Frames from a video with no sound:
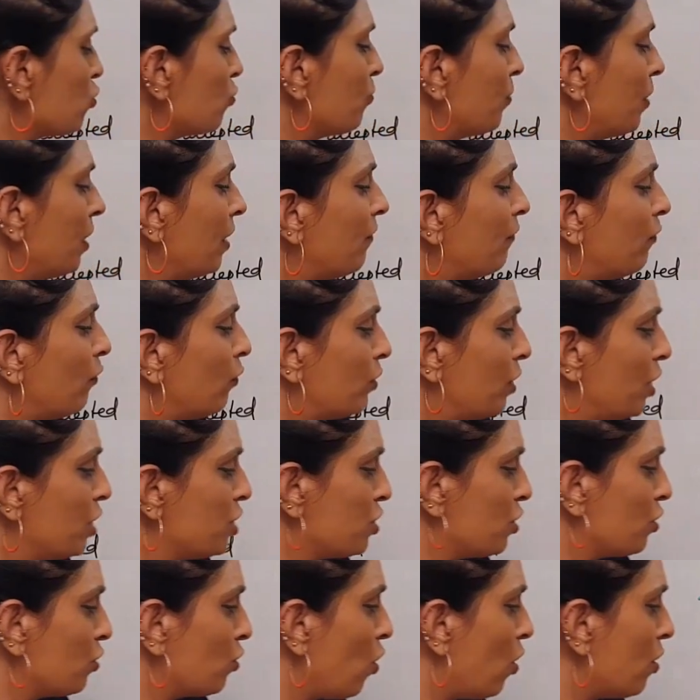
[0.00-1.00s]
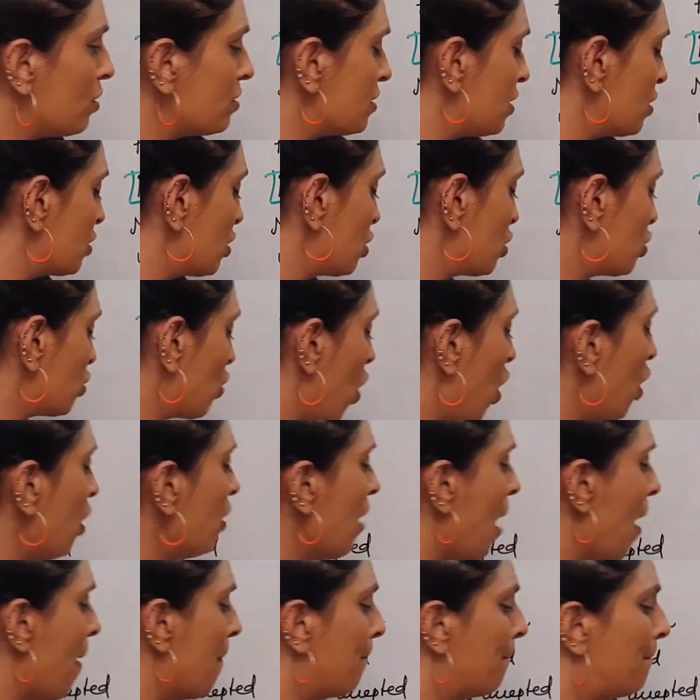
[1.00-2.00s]
to meet flotation costs. This is
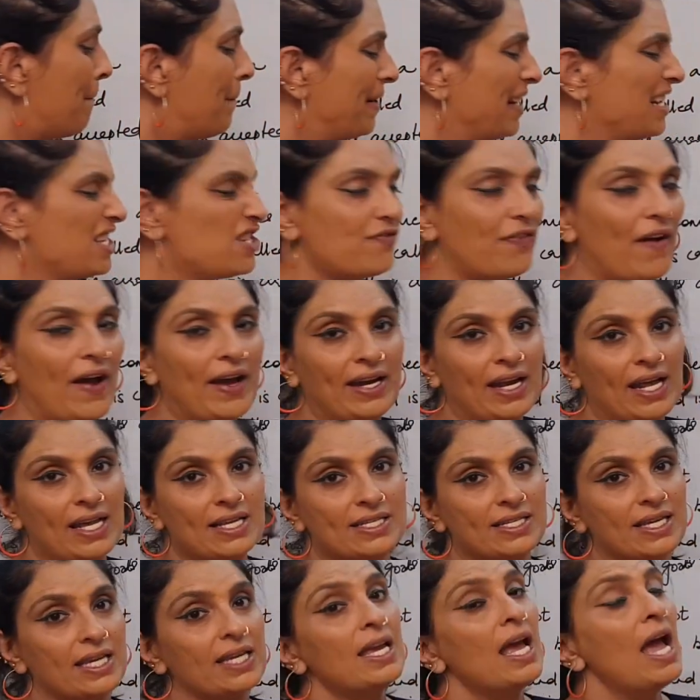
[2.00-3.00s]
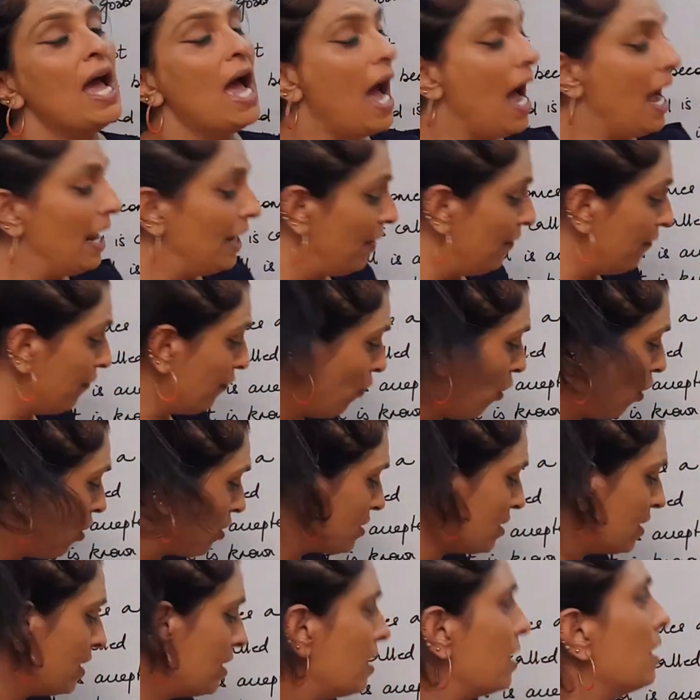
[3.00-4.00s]
called bridge financing, and of
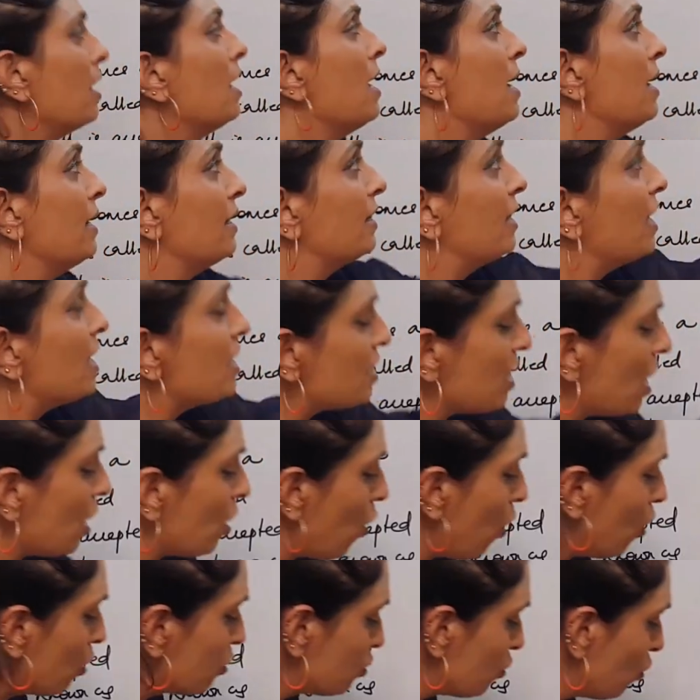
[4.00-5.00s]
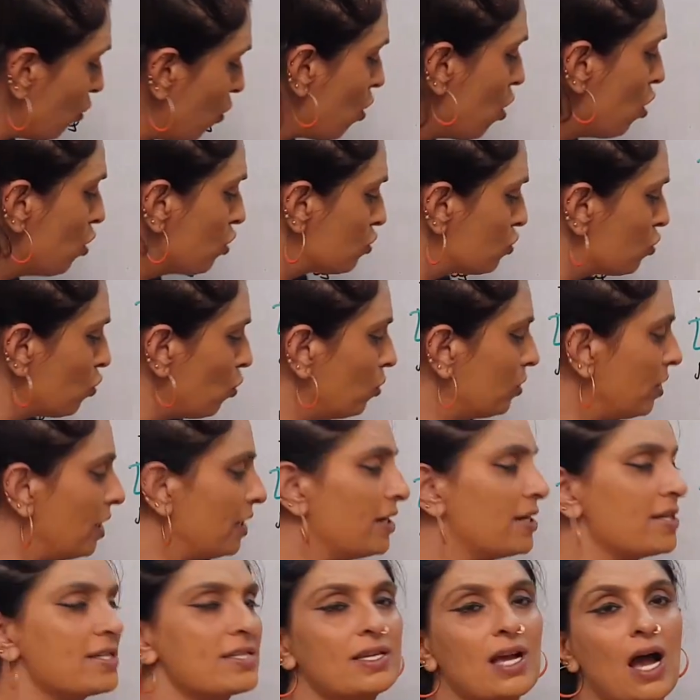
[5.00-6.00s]
course these are also sold
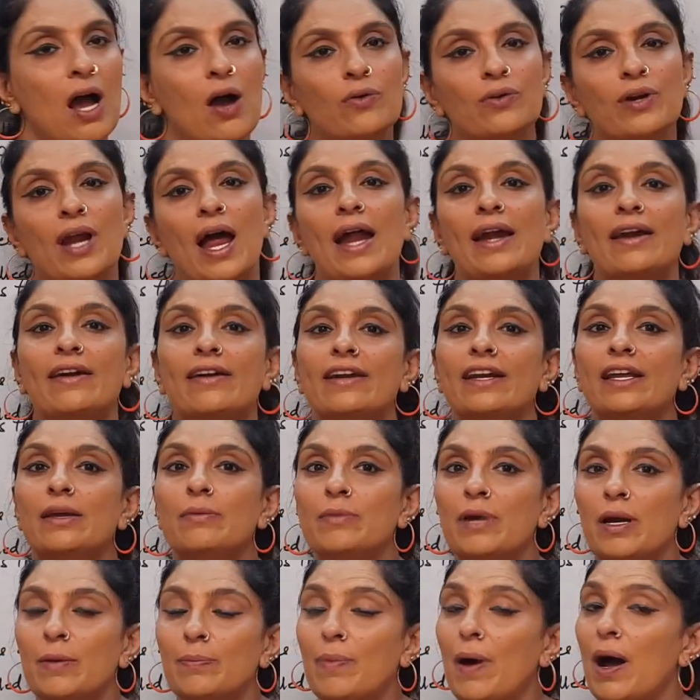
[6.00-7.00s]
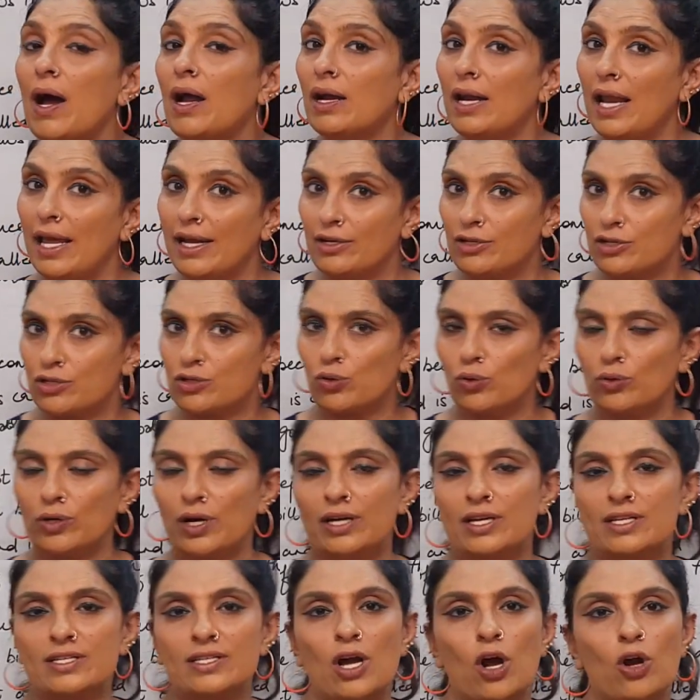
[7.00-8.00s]
at discount and redeemed at par. Like sold
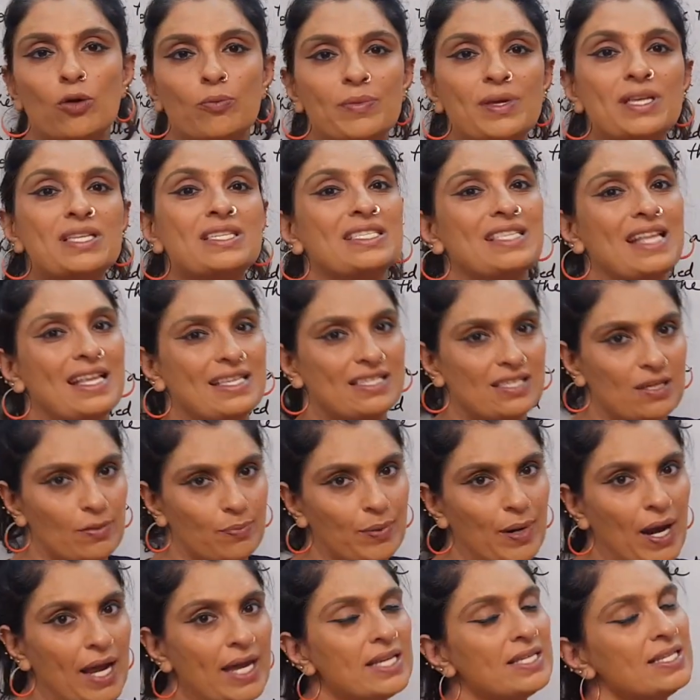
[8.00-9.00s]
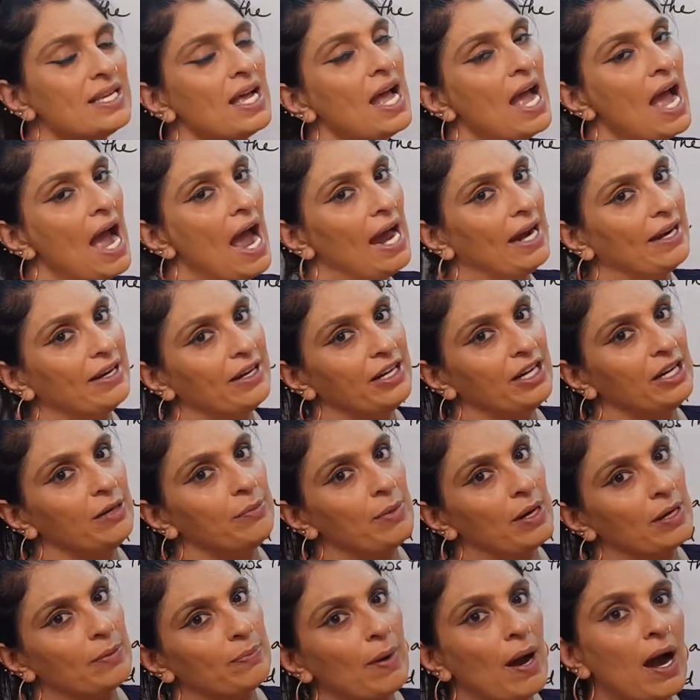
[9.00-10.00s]
at discount means lesser price and redeemed
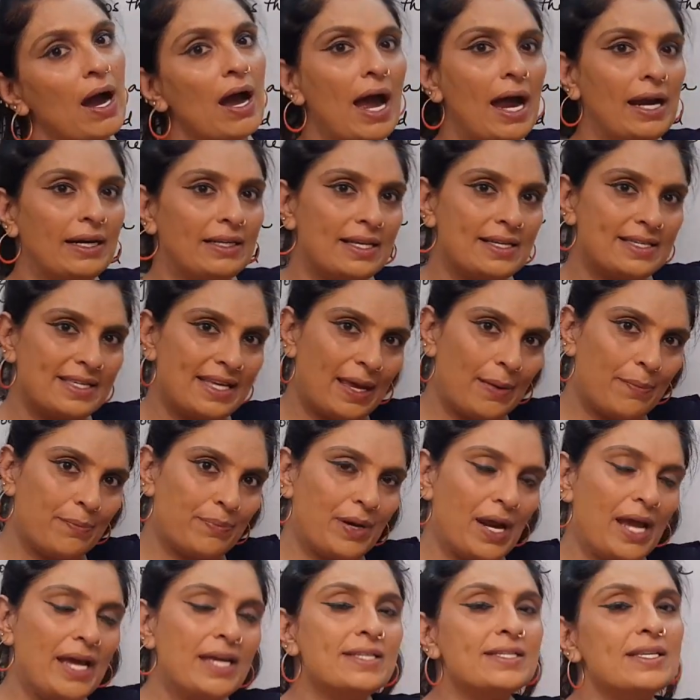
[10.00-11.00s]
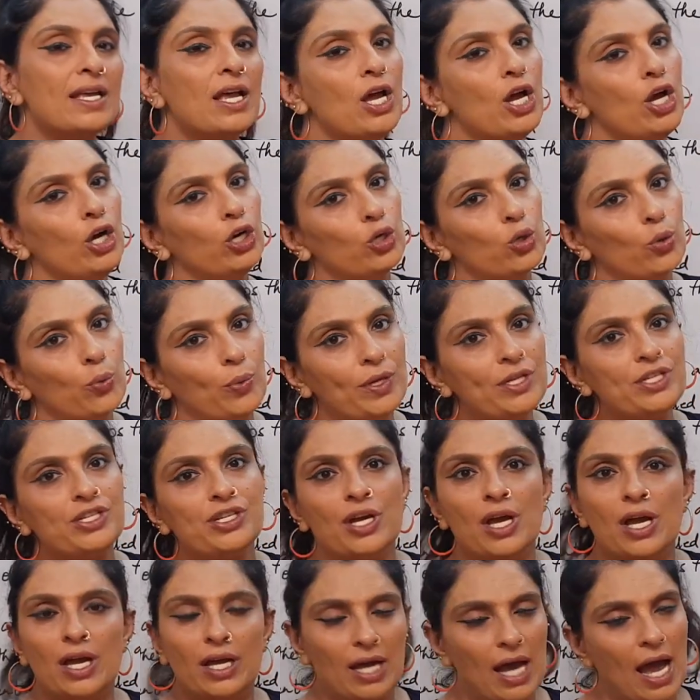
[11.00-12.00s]
at par at the same price to which
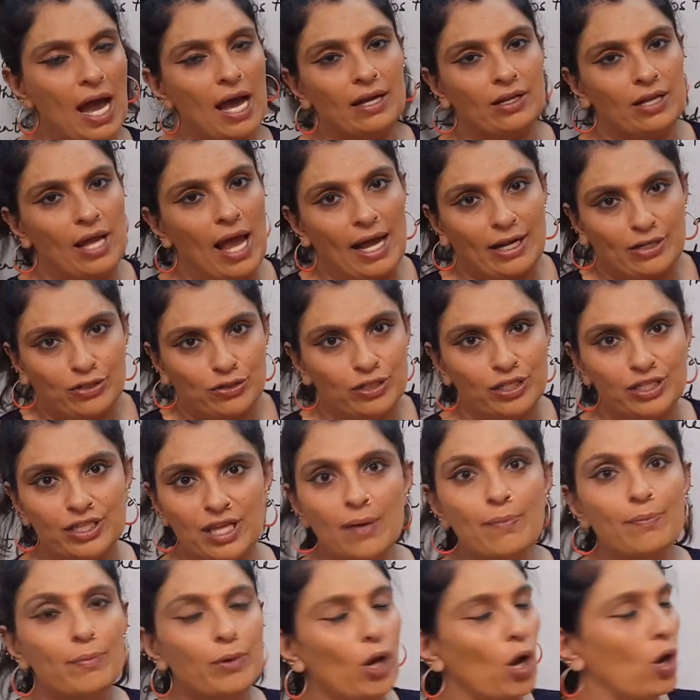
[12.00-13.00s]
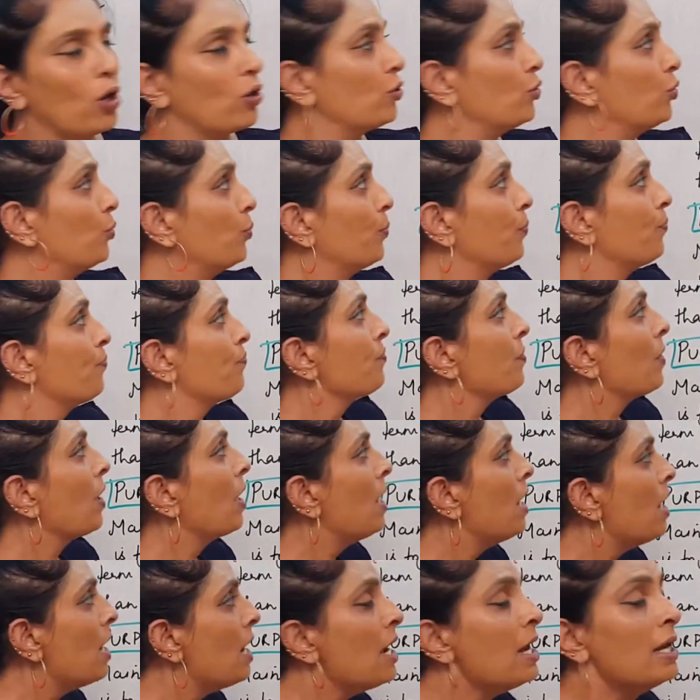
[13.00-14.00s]
actually they belong to.
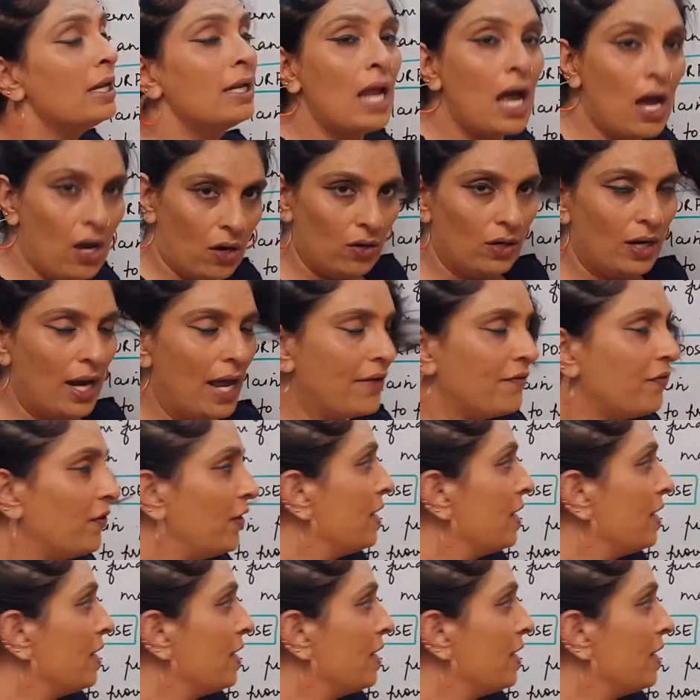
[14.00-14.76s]
Now, like for